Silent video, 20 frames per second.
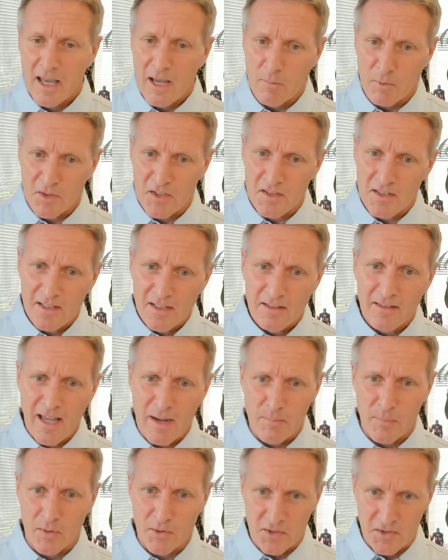And we're seeing
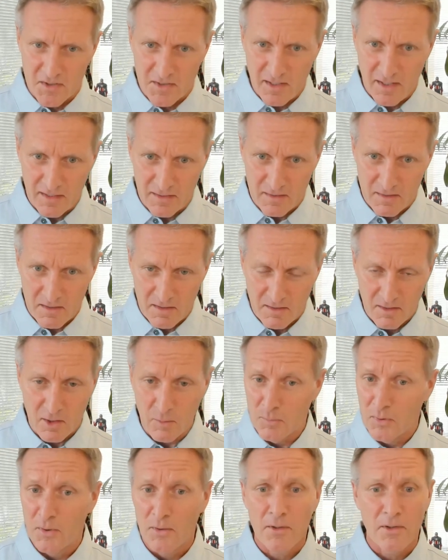that persist.
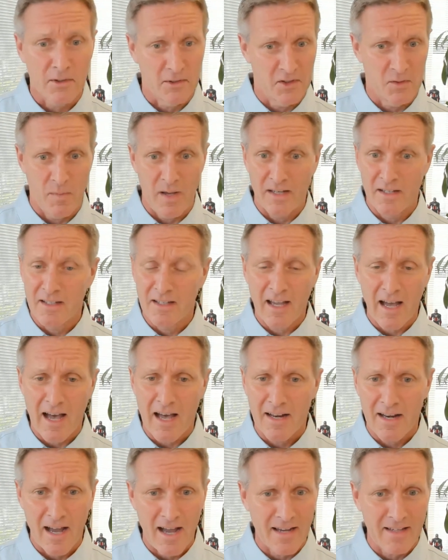Computer spending
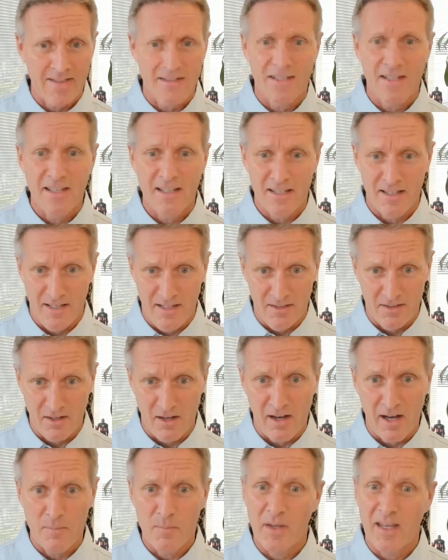on IT
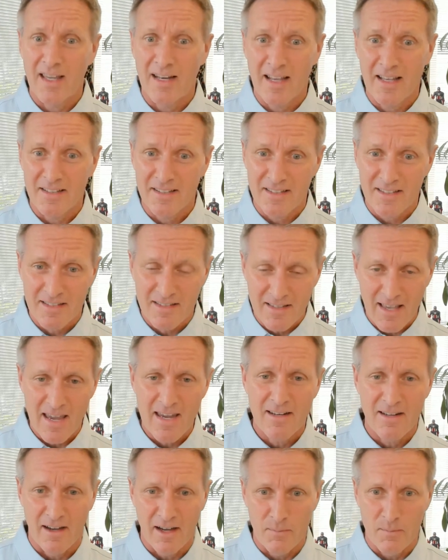is up and has
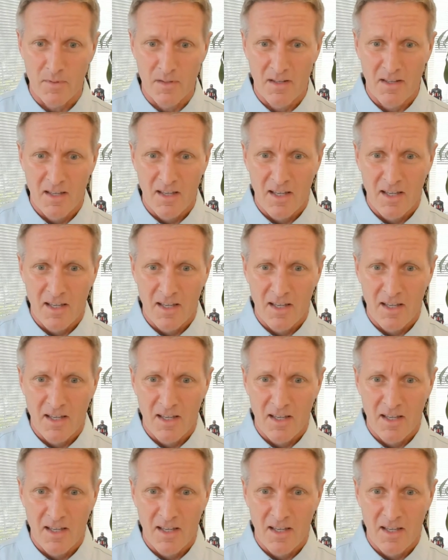stayed up.